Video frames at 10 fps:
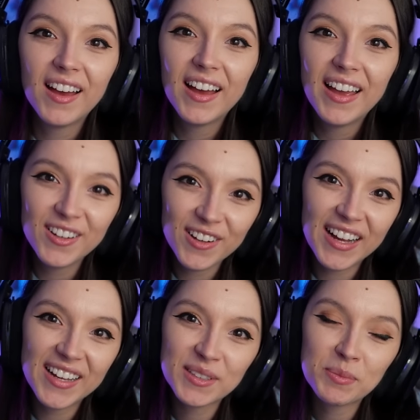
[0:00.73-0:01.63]
Hello
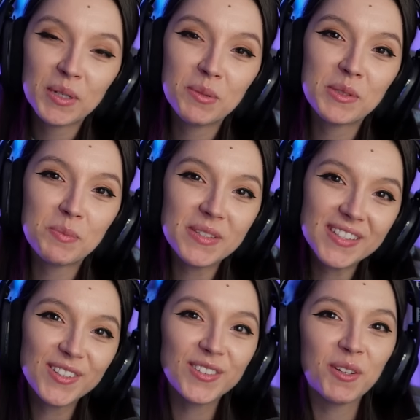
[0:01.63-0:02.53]
guys, my name is
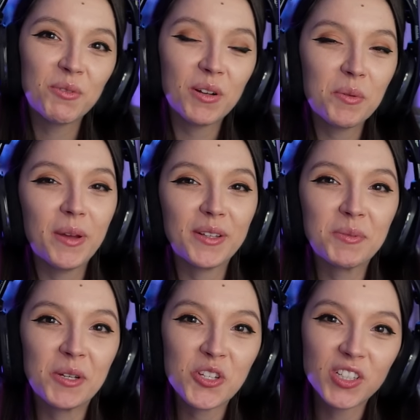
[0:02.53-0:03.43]
Bisscute and welcome back to
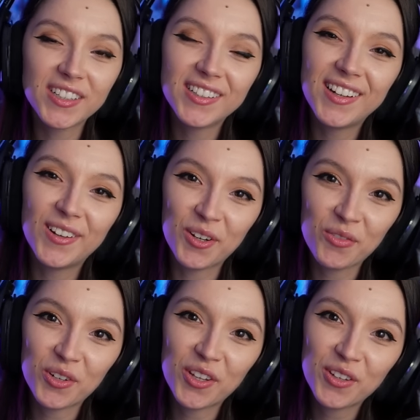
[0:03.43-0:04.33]
my channel, or if
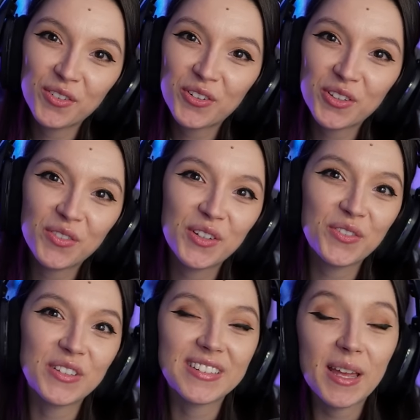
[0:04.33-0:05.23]
you're here for the very
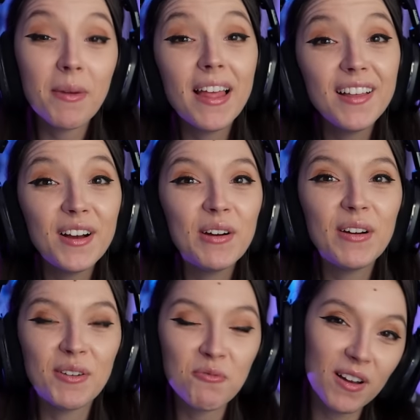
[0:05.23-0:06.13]
first time, hello
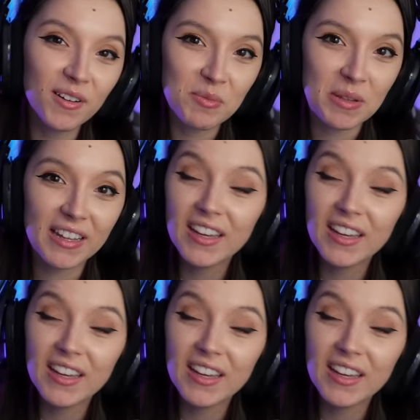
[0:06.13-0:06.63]
and welcome in.